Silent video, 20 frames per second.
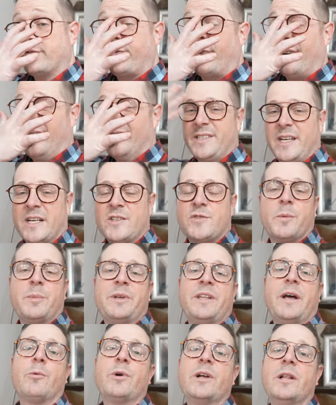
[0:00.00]
it for us. Thanks for
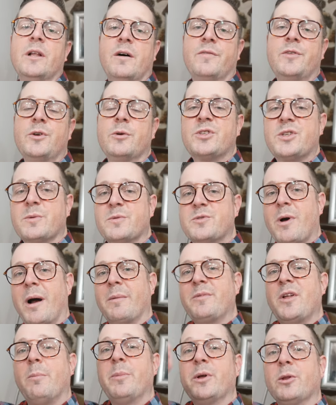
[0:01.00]
being there. We love you.
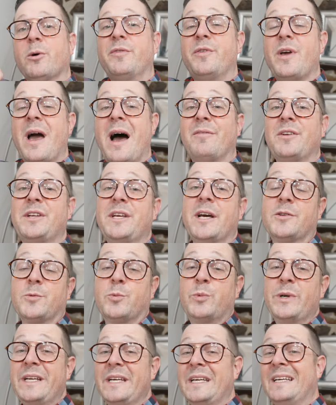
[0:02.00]
Subscribe down below if you haven't yet.